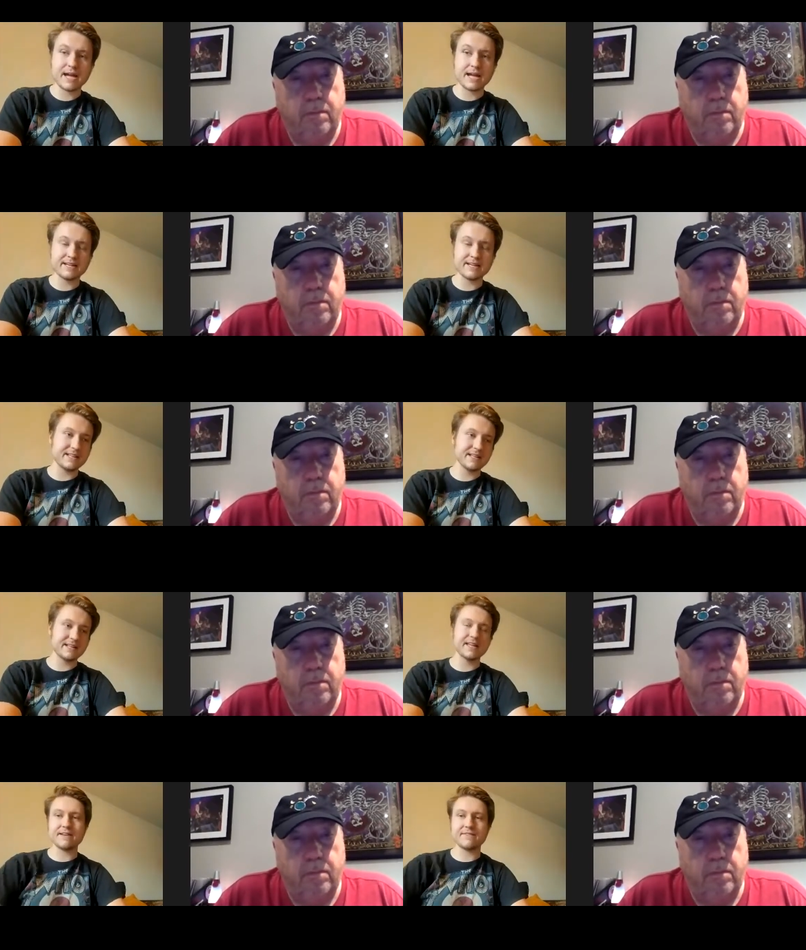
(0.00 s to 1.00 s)
Speaker 1: eyed. And
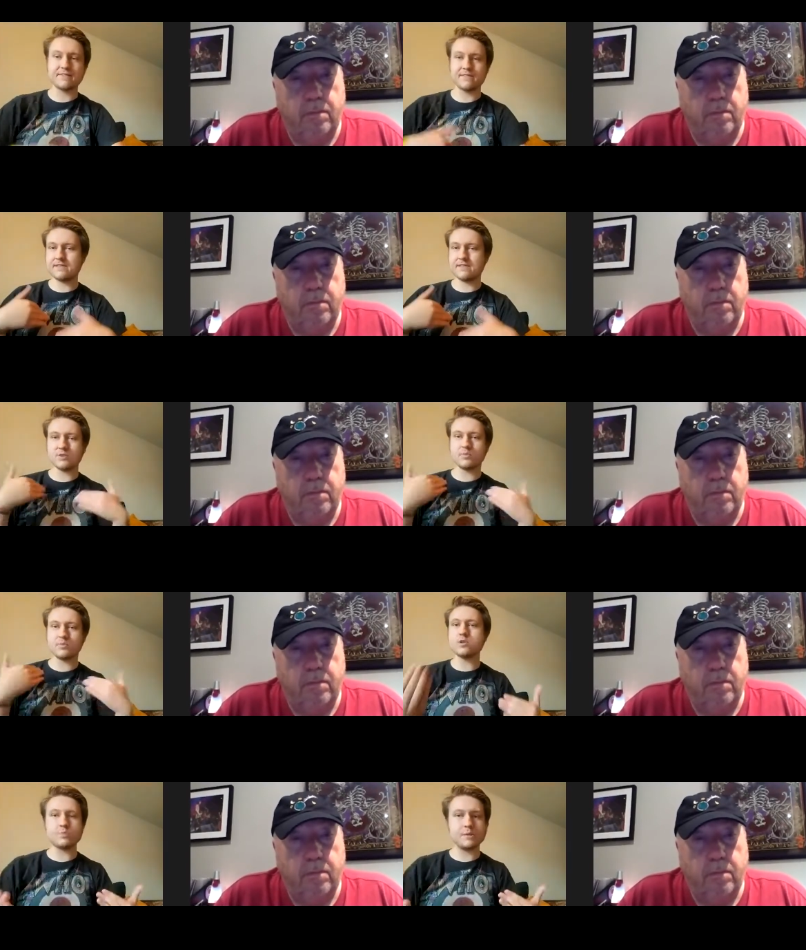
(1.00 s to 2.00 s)
again, if you're
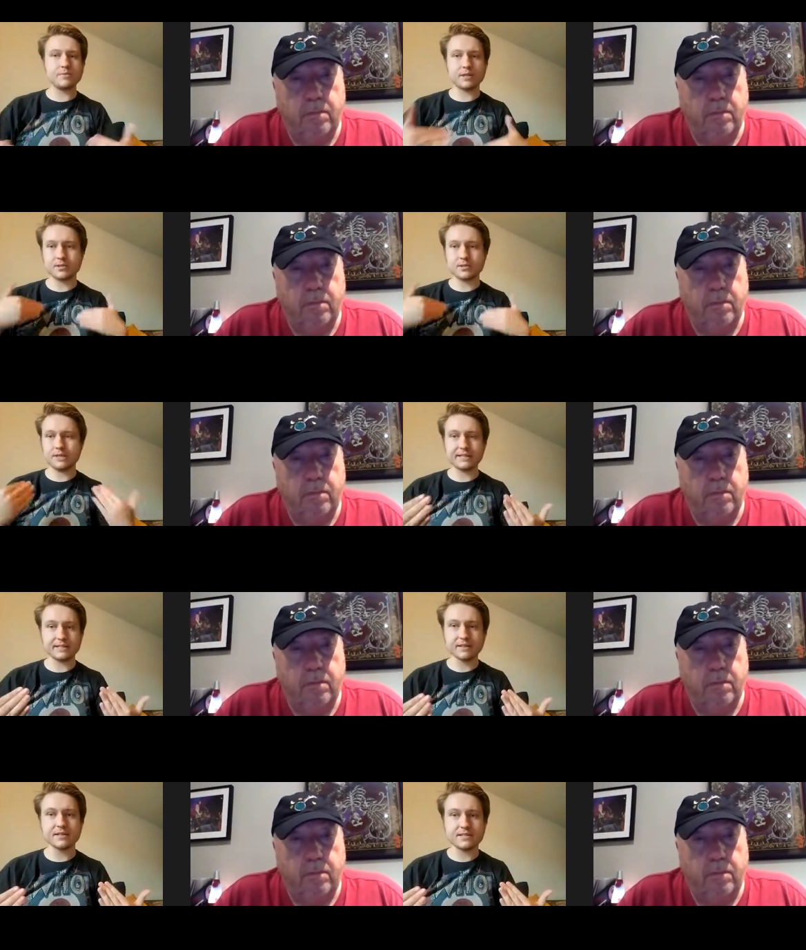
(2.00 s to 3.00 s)
one of those people that don't like
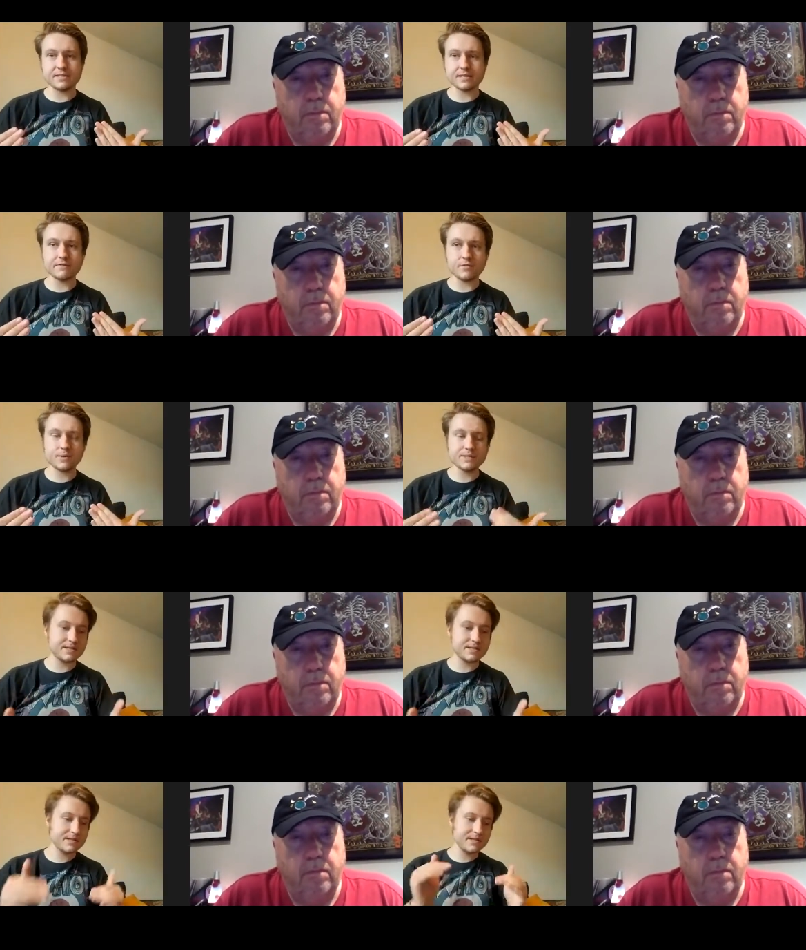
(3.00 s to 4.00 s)
Dylan's singing
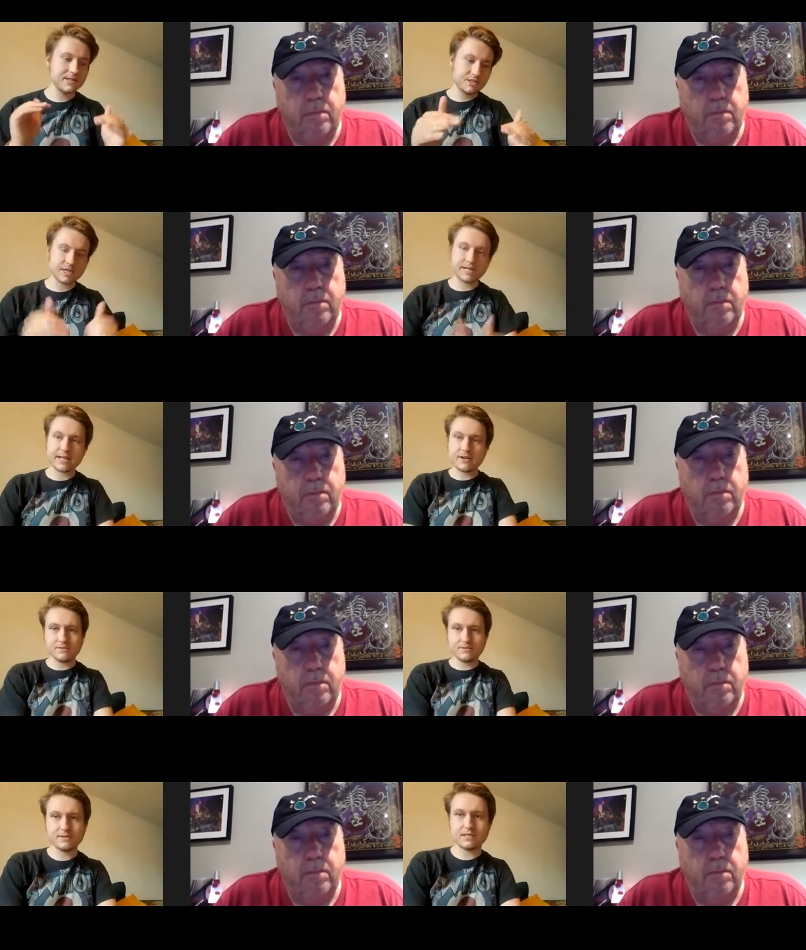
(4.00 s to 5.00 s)
voice, check
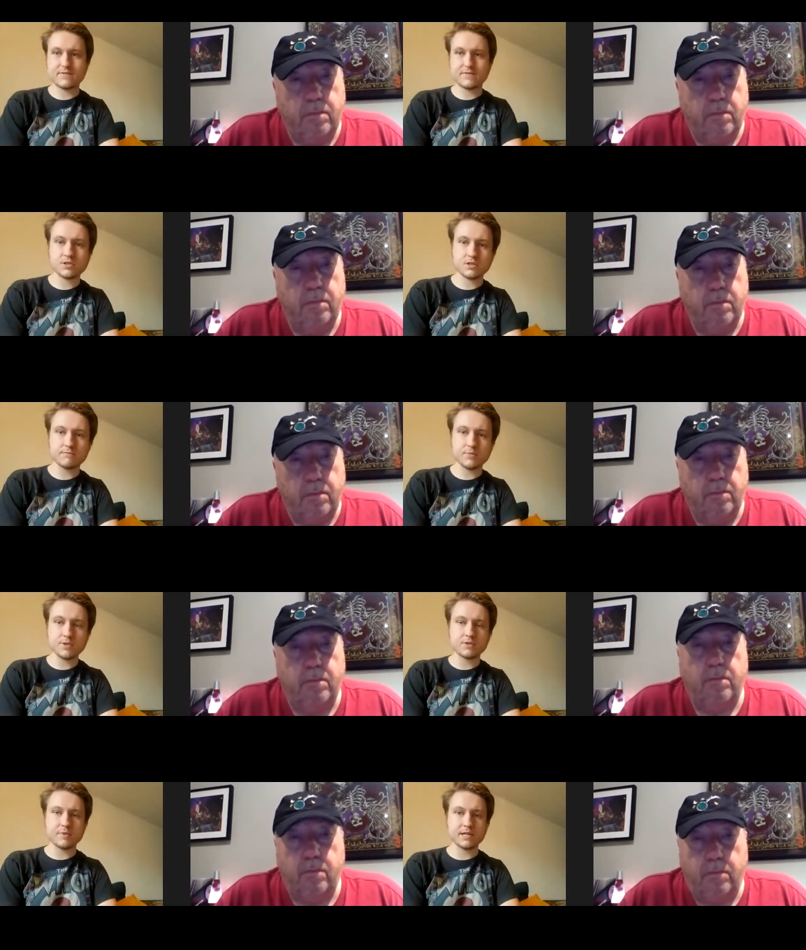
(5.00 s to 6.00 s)
out this version of
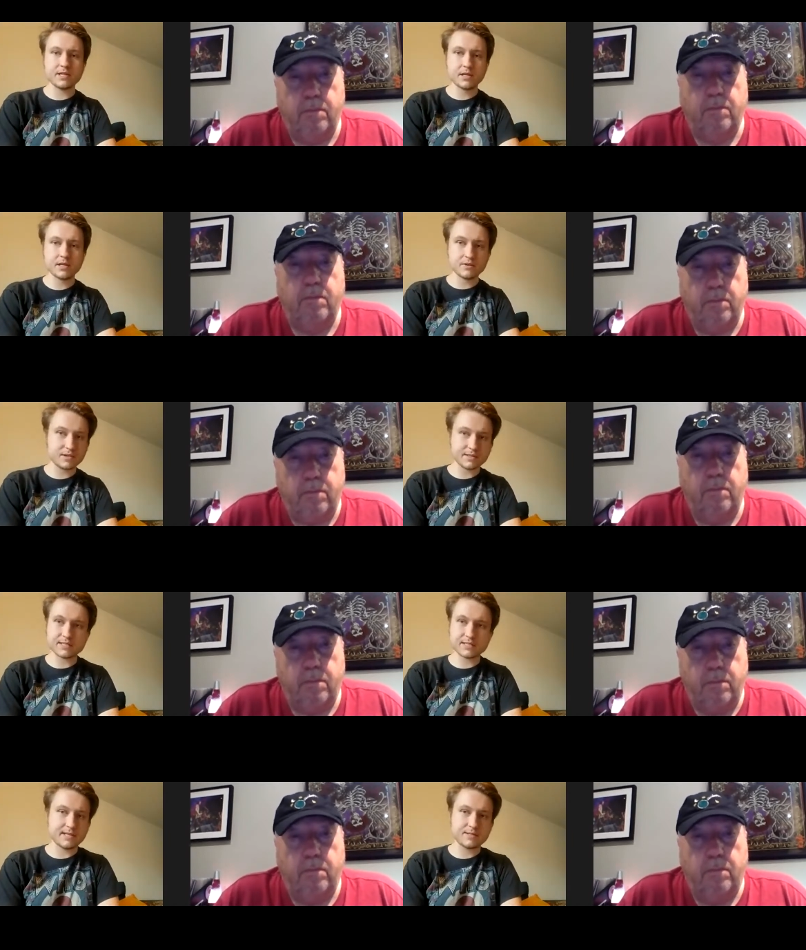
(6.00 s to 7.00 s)
Boots of Spanish Leather because
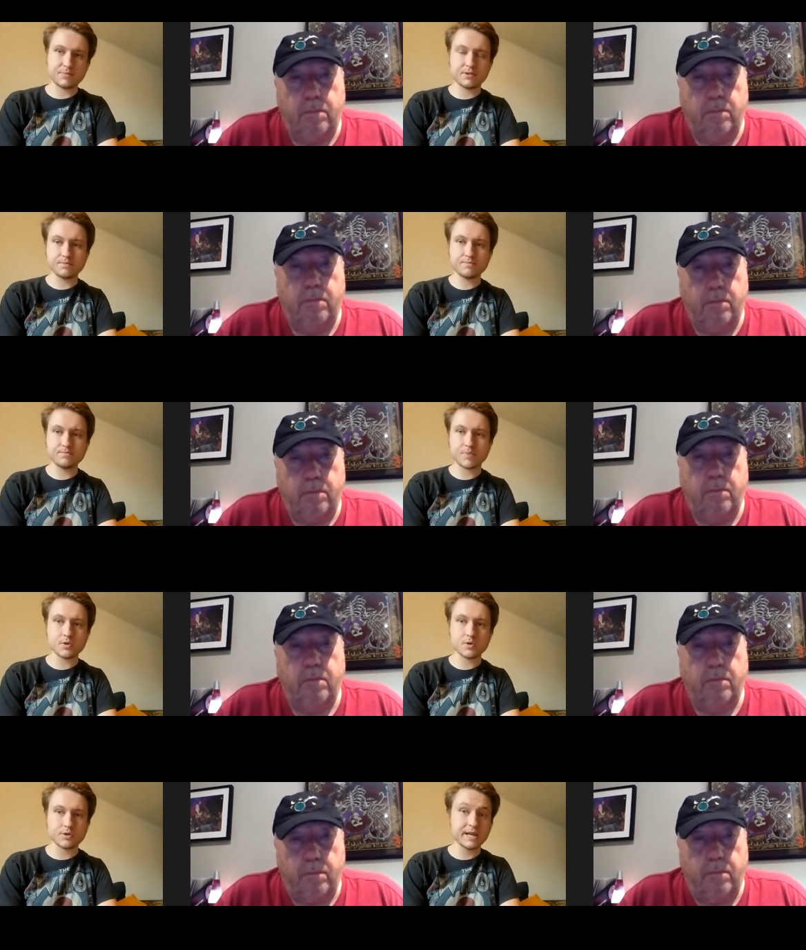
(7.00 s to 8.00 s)
it's it's pure
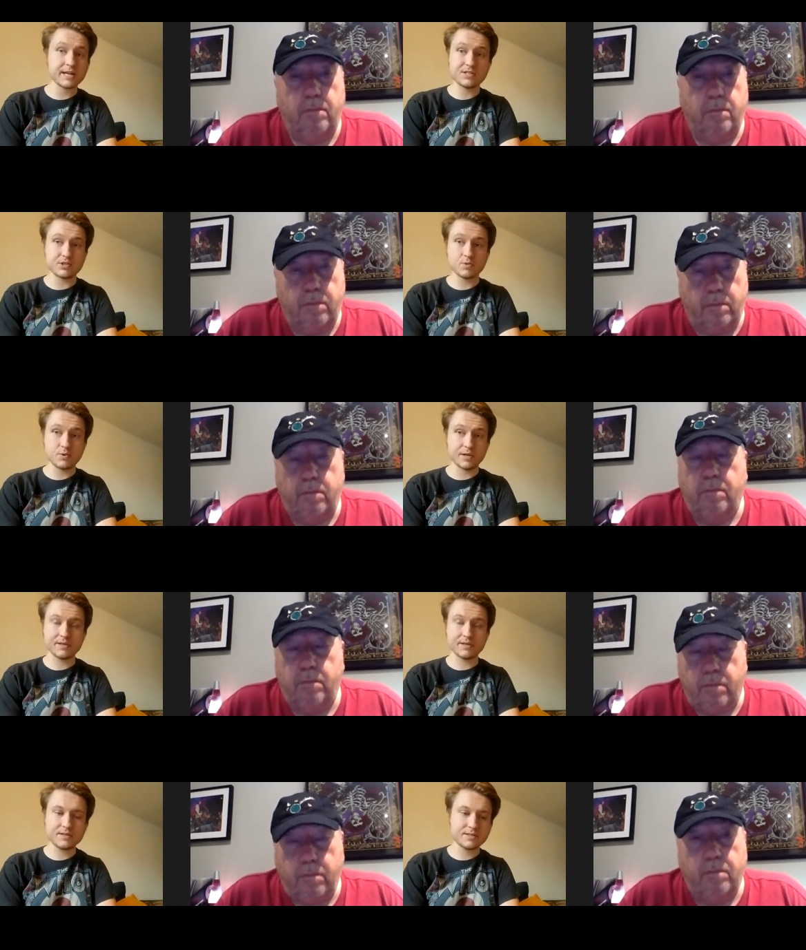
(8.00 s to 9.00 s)
poetry and it's a story.
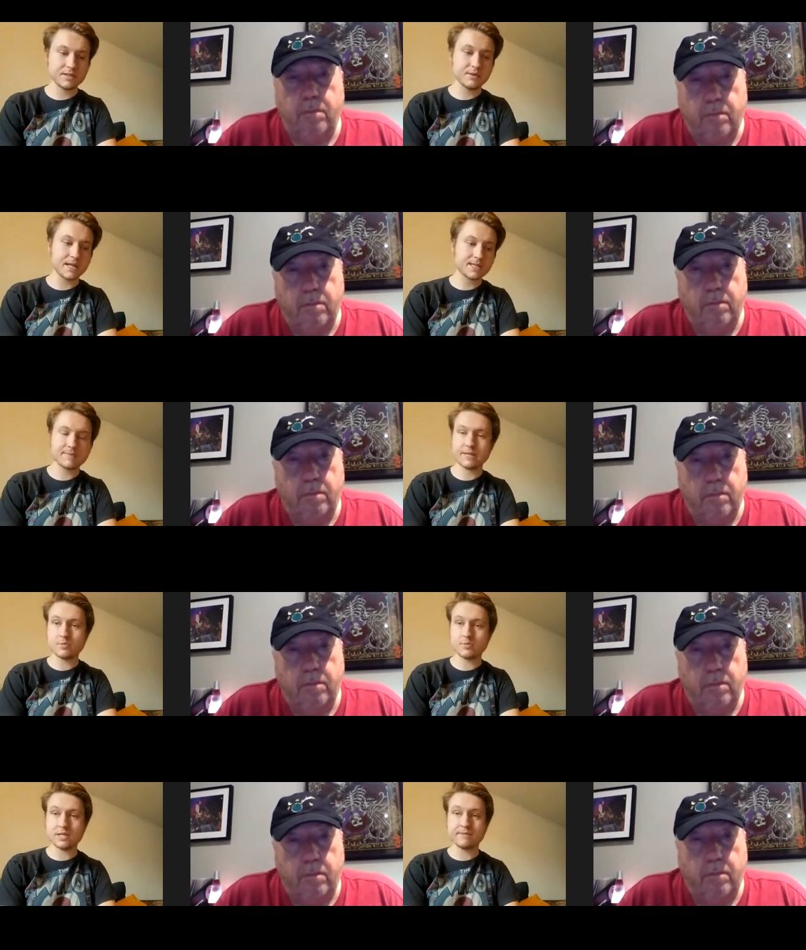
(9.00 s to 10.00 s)
So that's my
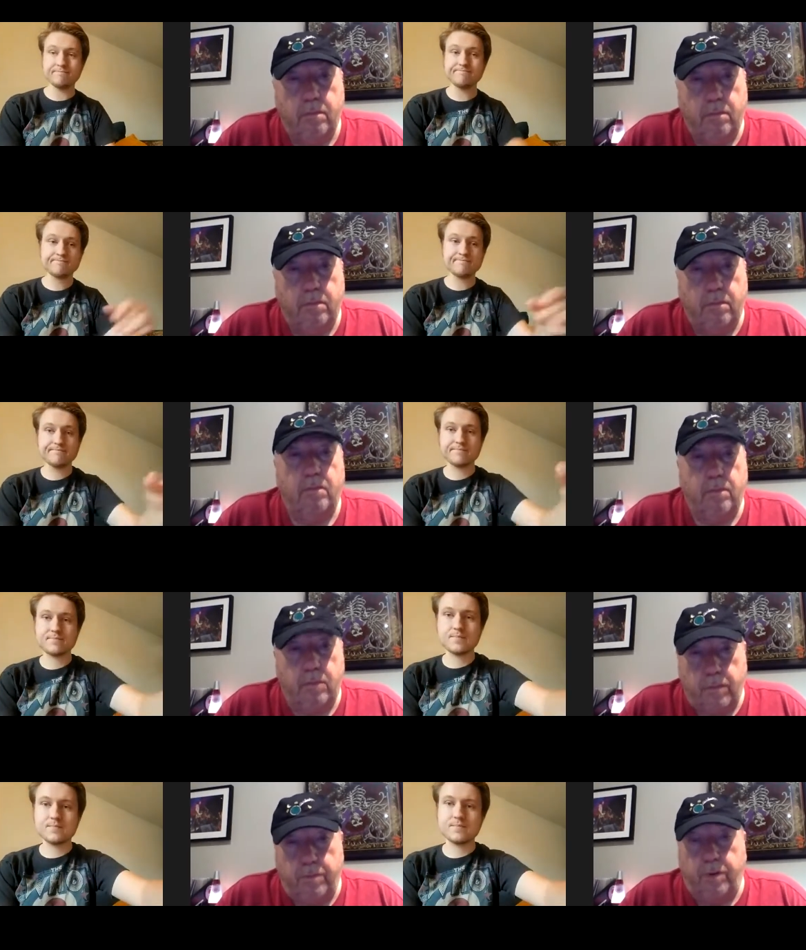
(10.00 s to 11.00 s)
number ten.
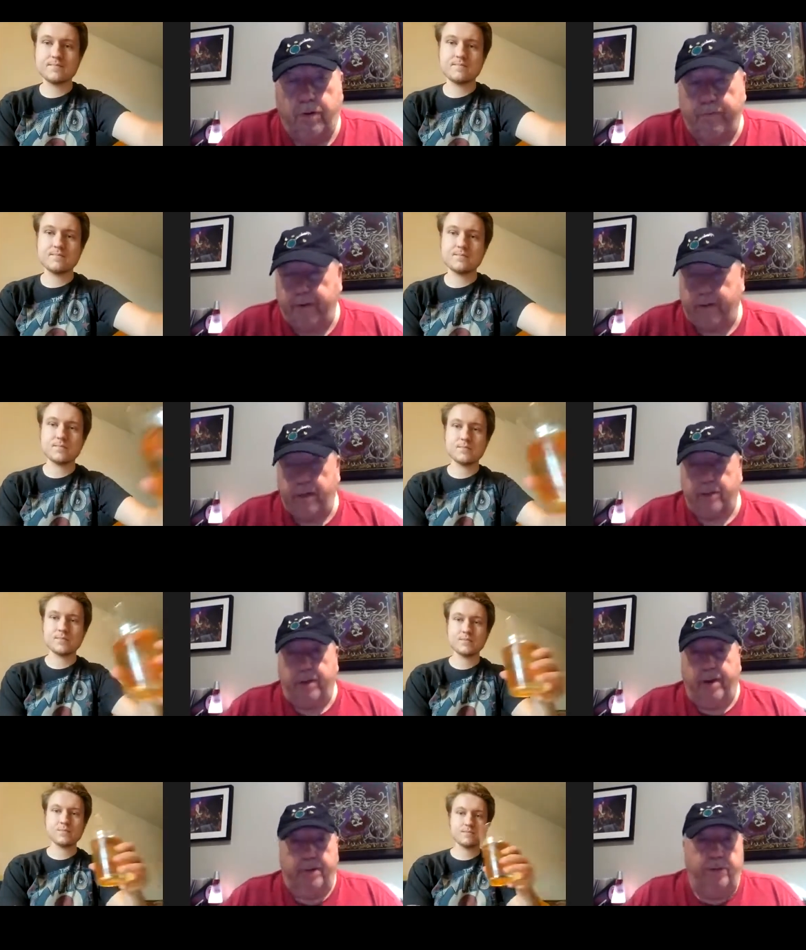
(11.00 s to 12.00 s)
Speaker 2: Perfect. That's great.